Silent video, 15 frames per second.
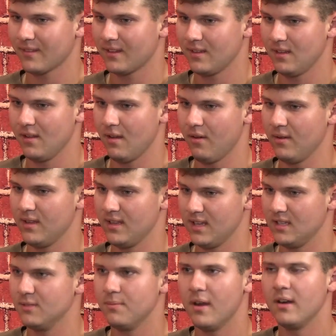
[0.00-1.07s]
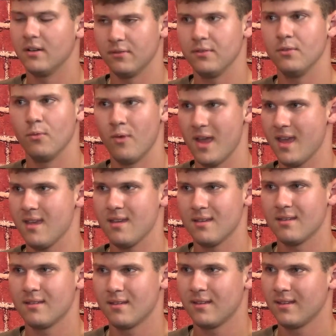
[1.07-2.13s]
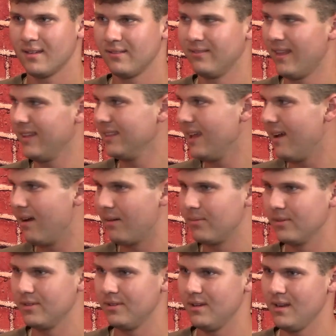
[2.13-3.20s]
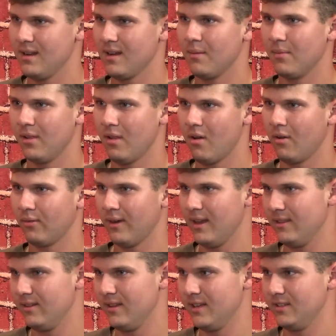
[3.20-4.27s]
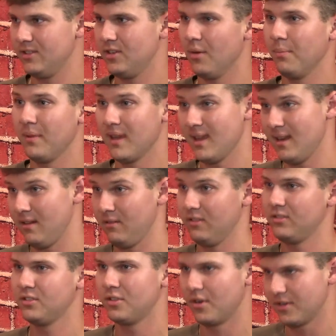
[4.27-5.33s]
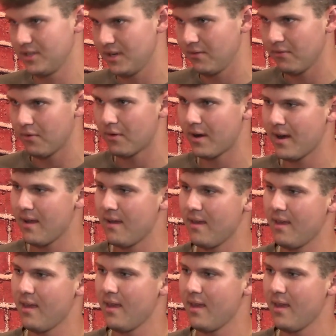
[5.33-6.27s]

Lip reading: it's better if you wait and let that opportunity come along rather than jumping in and searching for it.